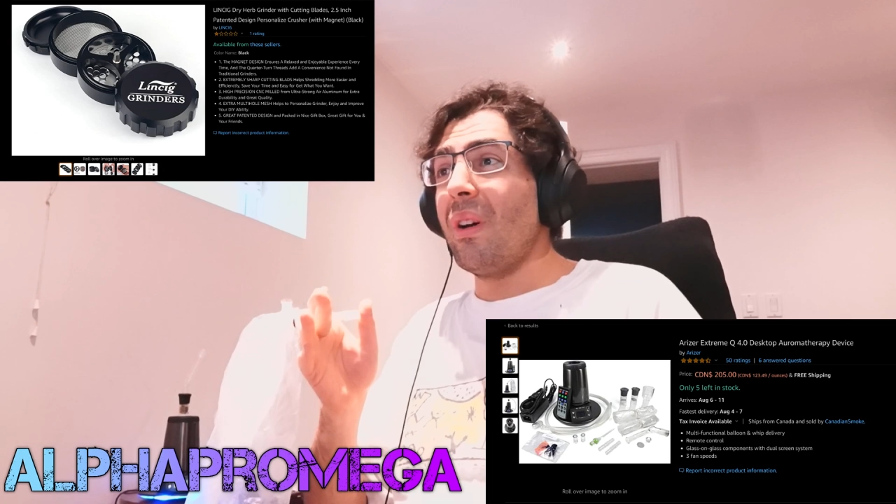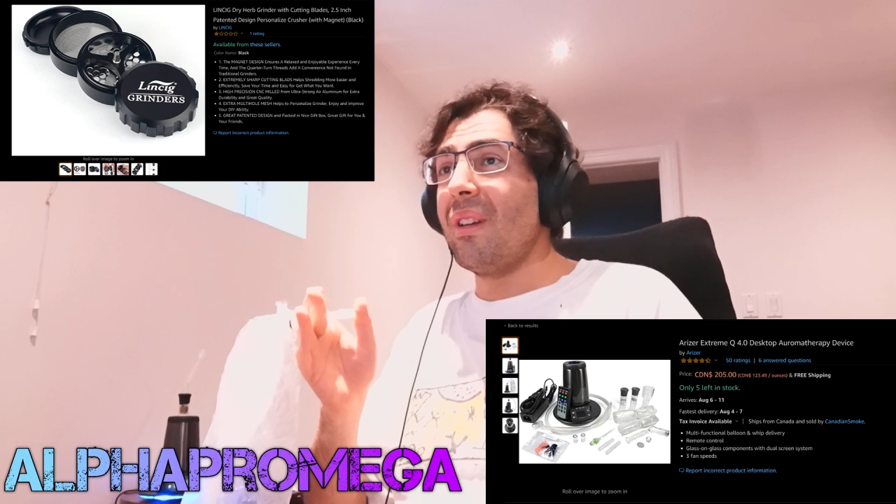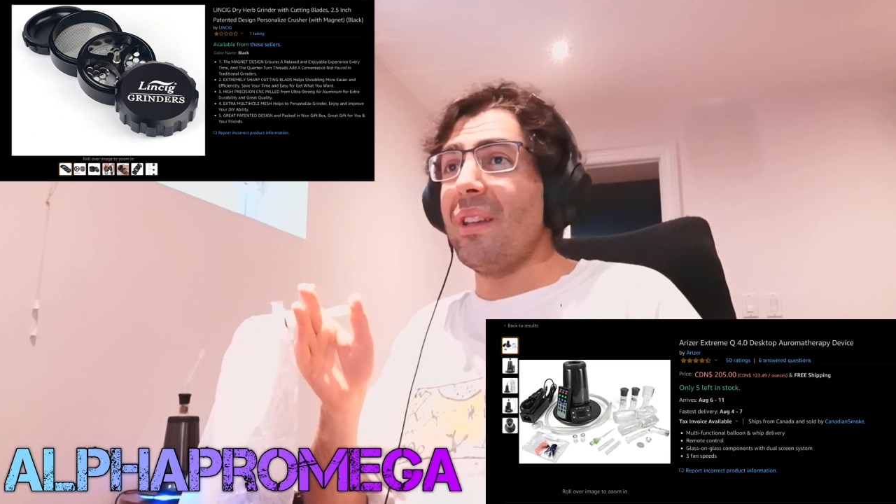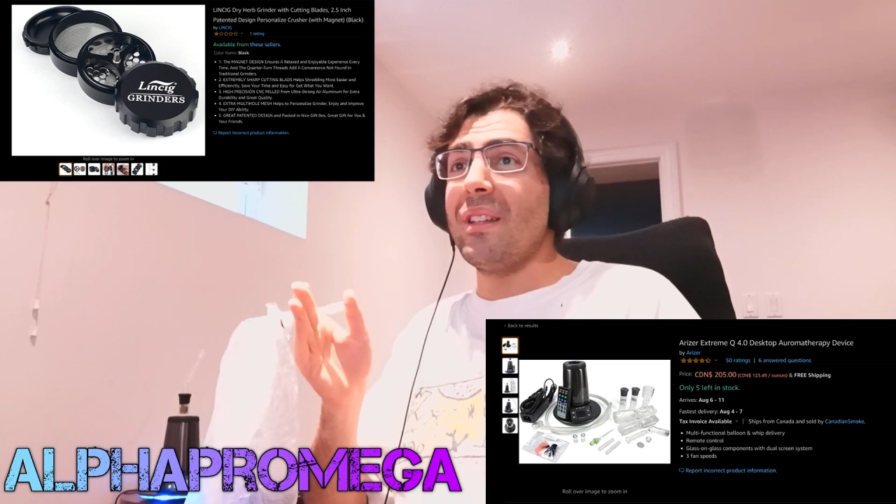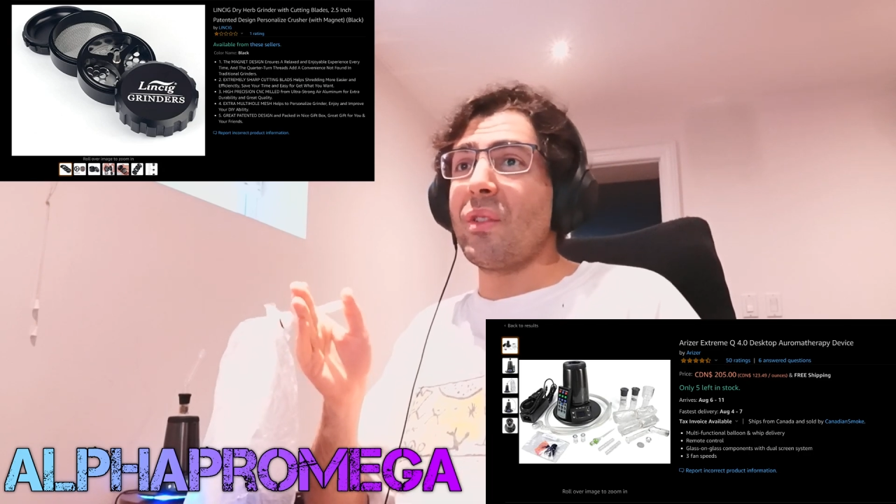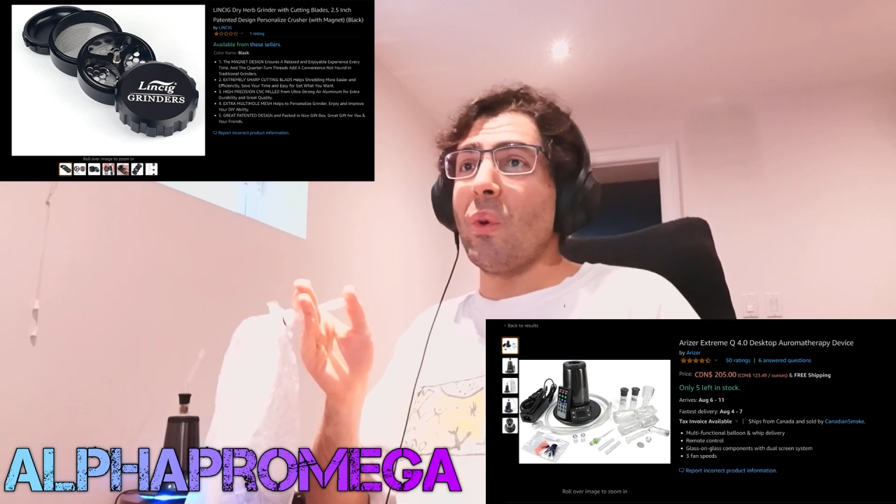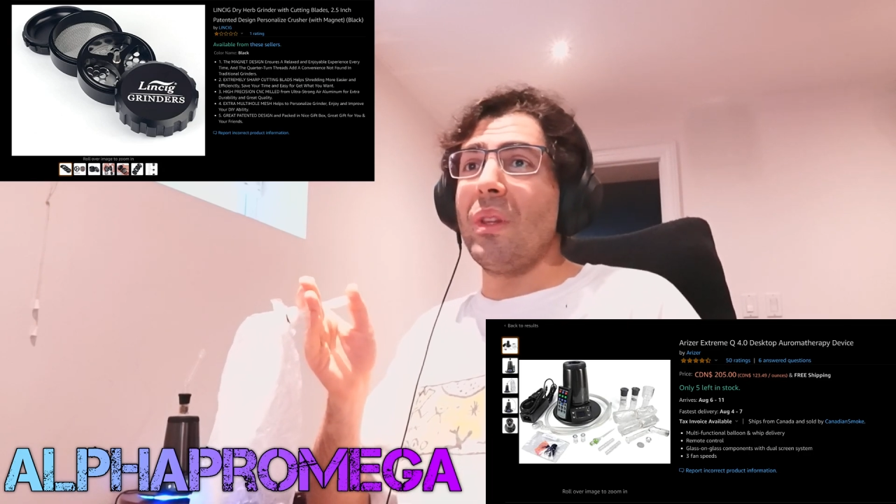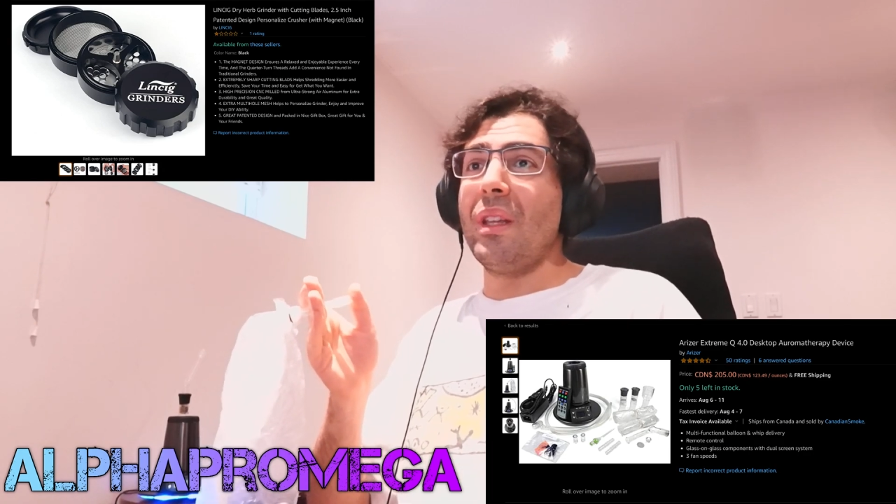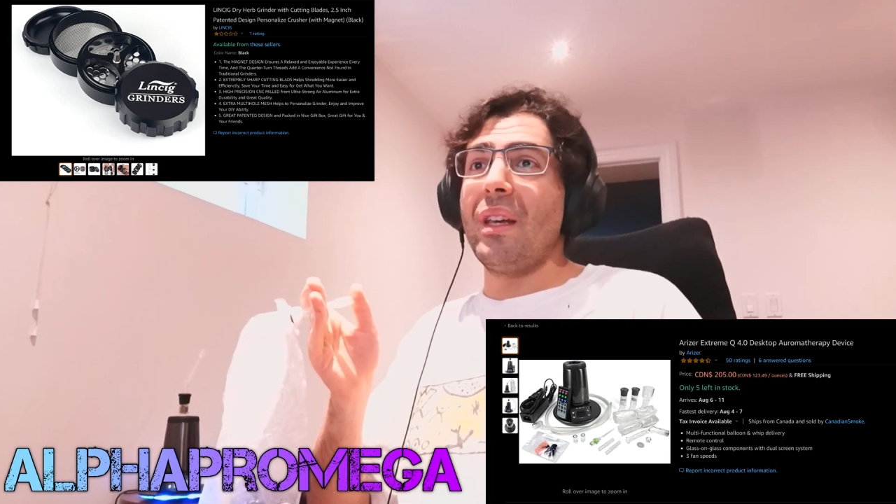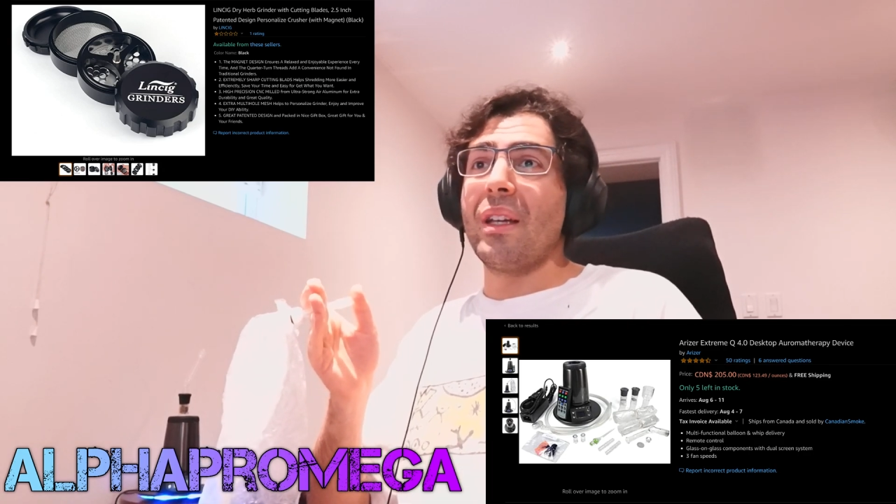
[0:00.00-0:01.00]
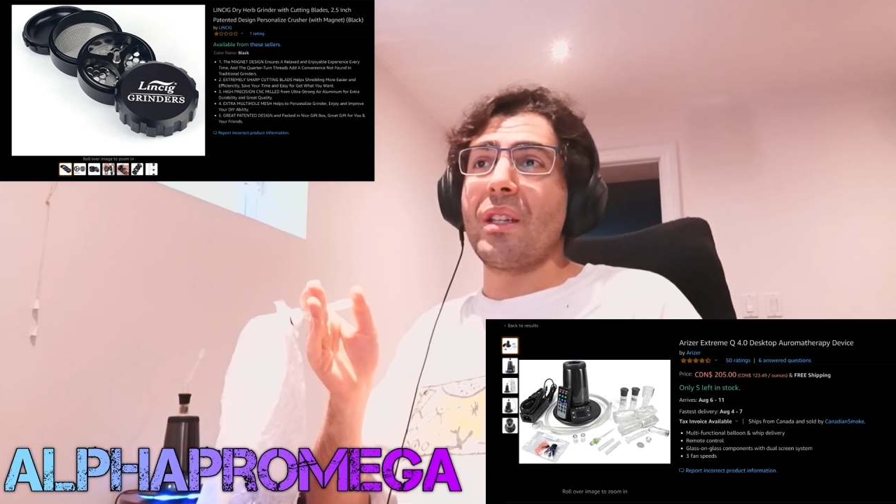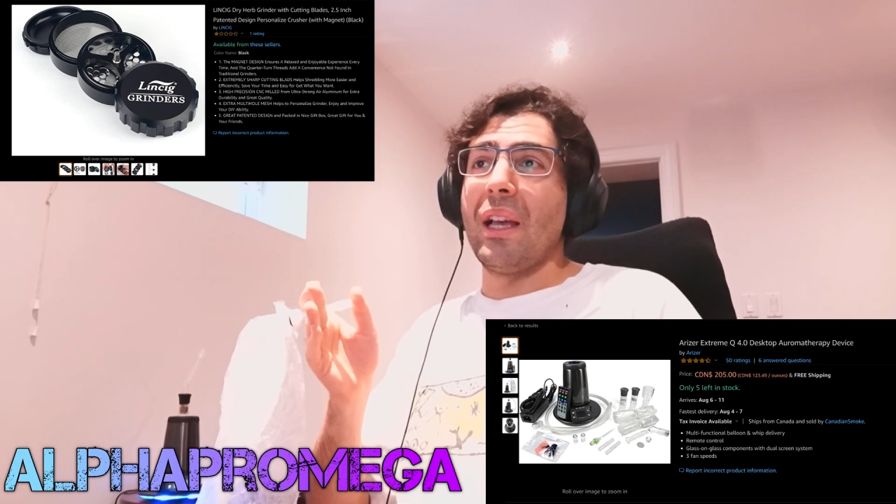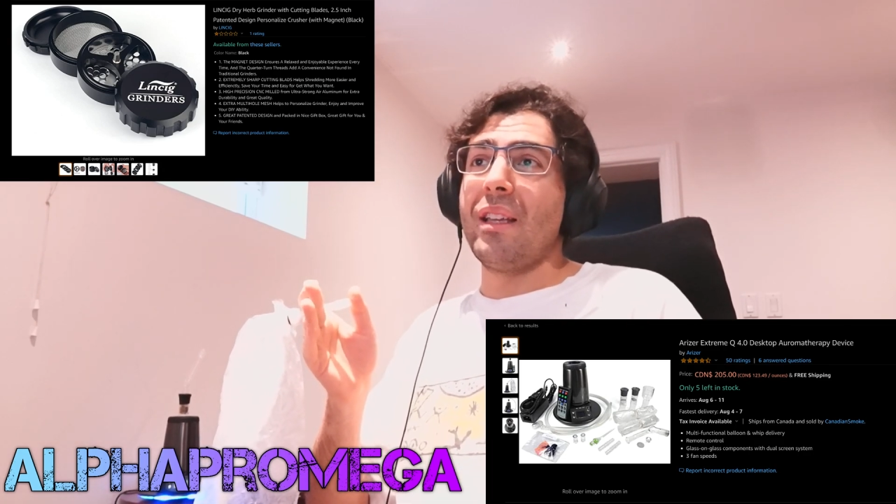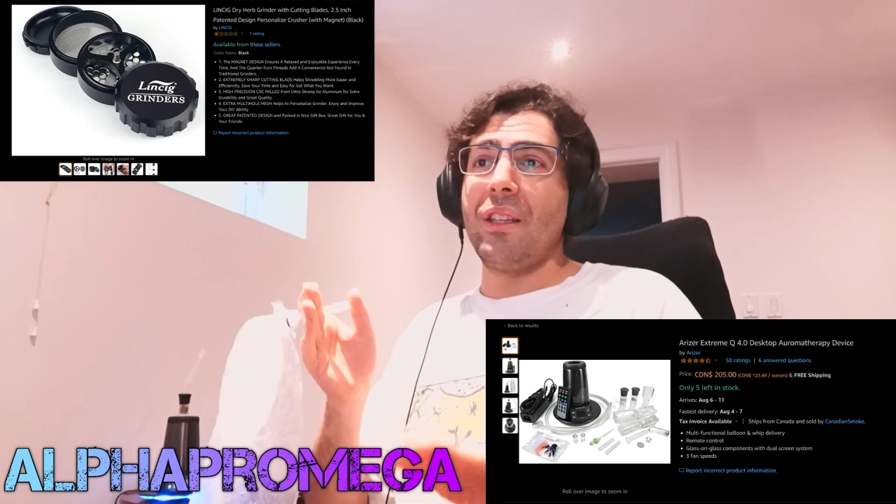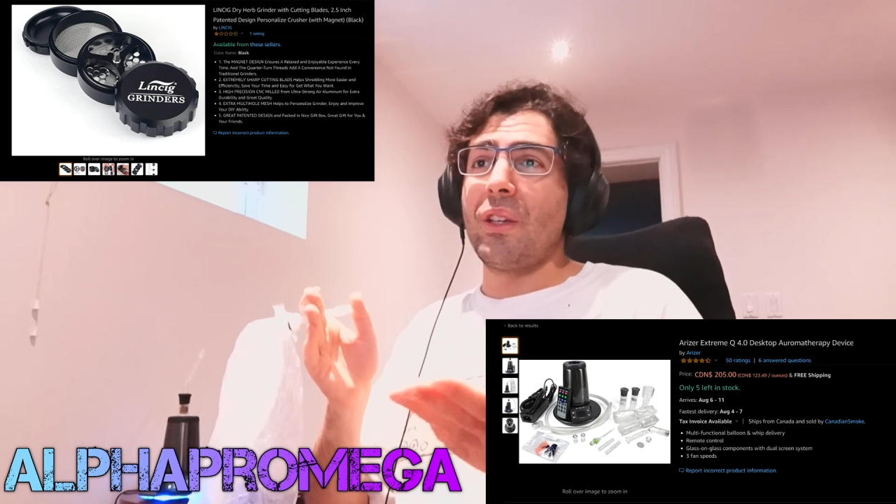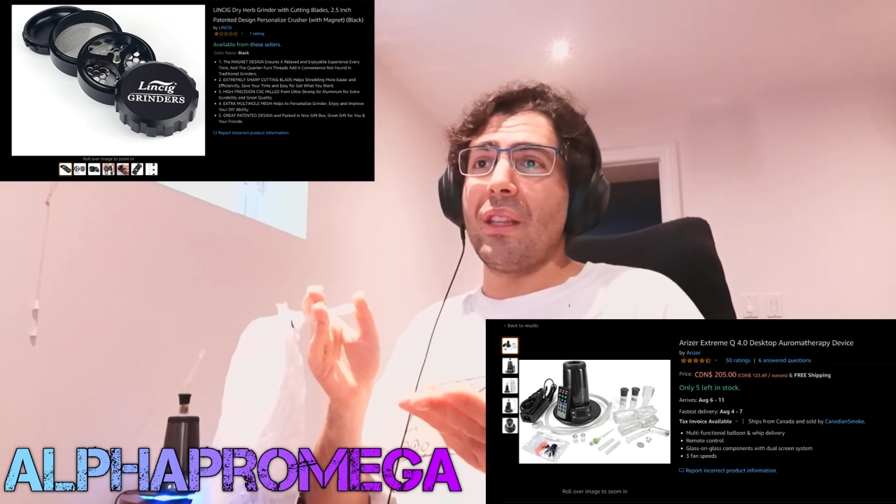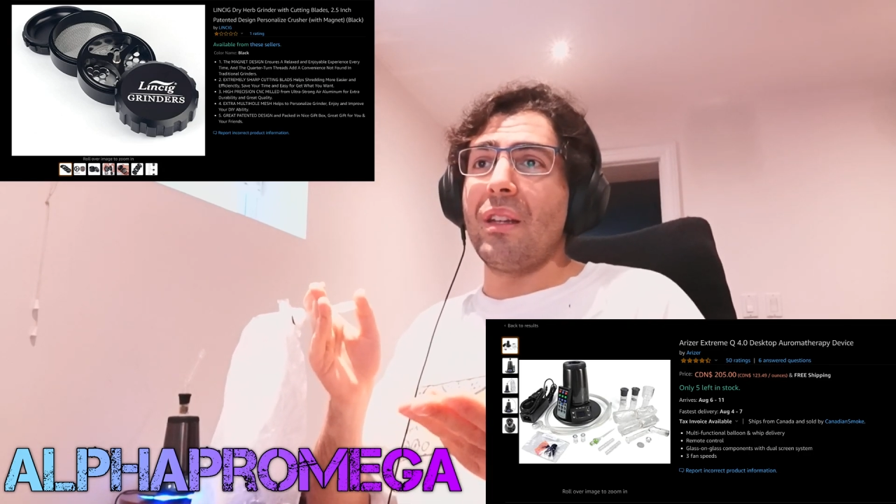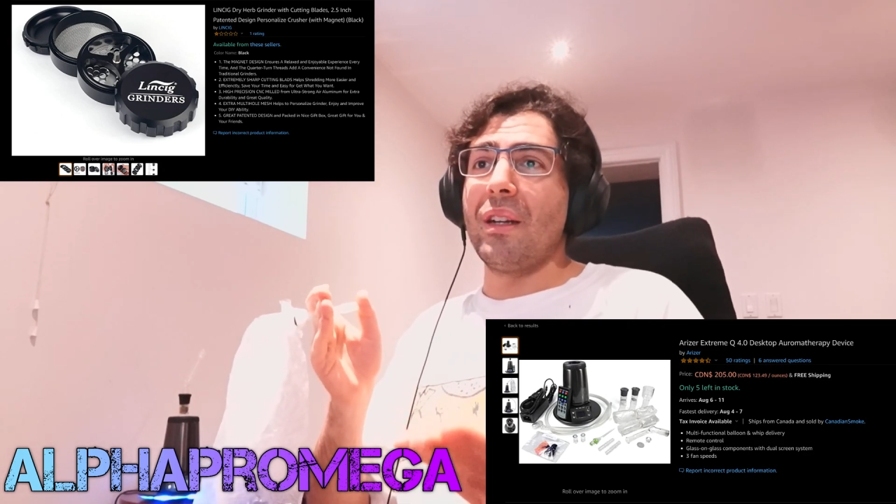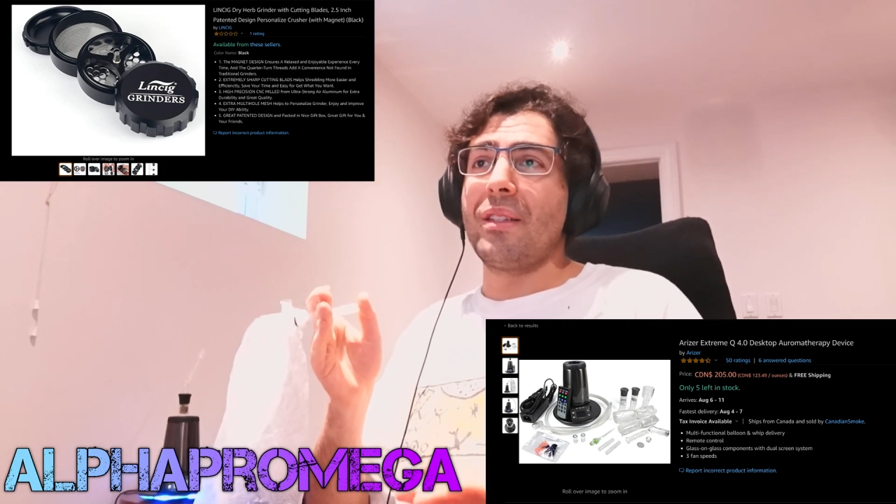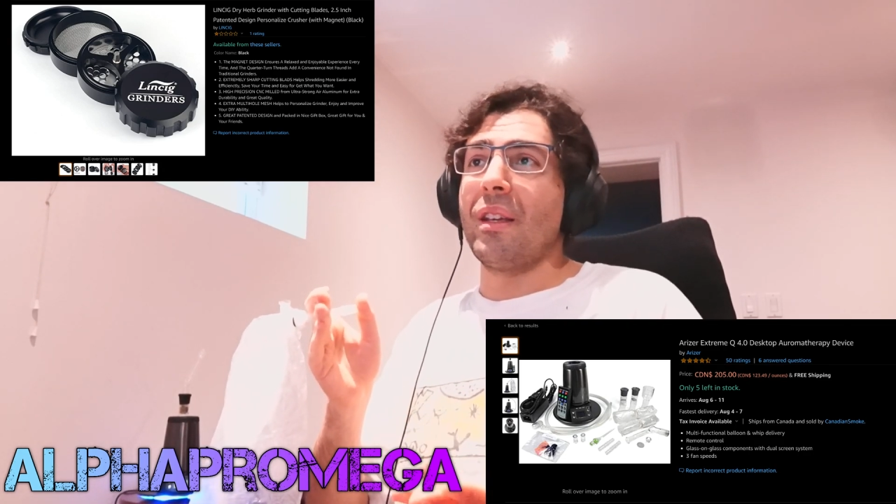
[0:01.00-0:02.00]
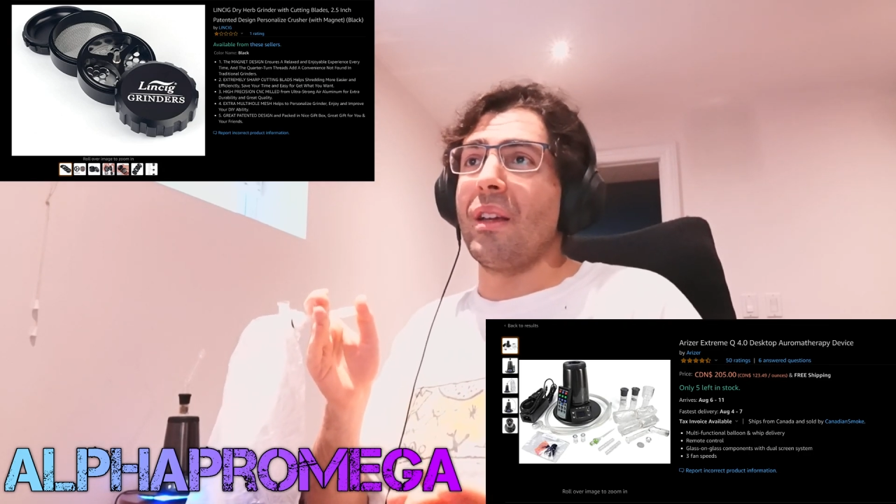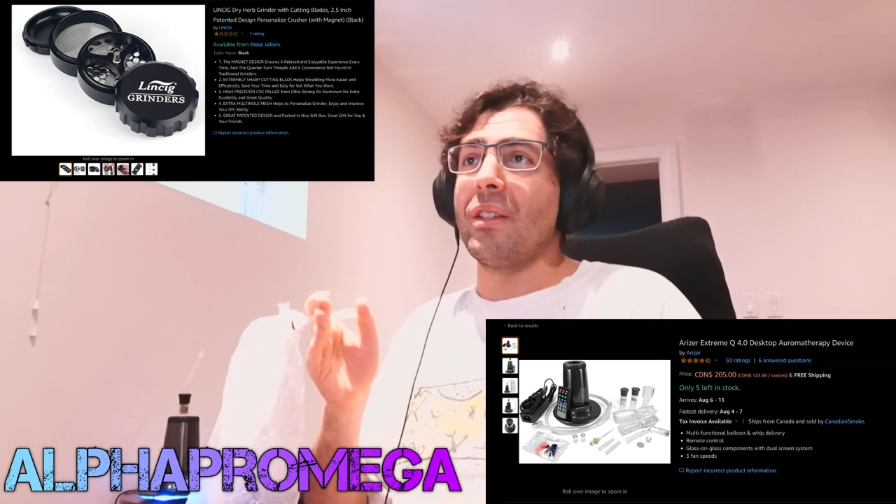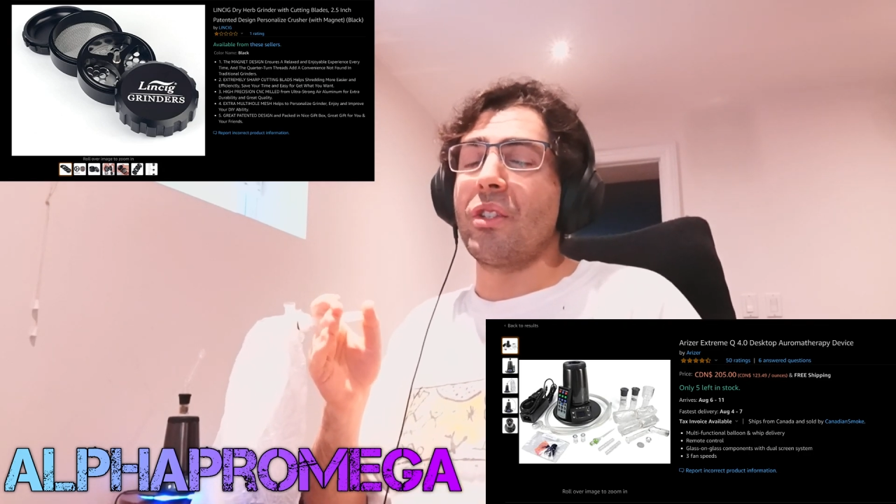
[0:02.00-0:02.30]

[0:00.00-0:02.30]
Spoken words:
it's only like, you can literally see it on the screen,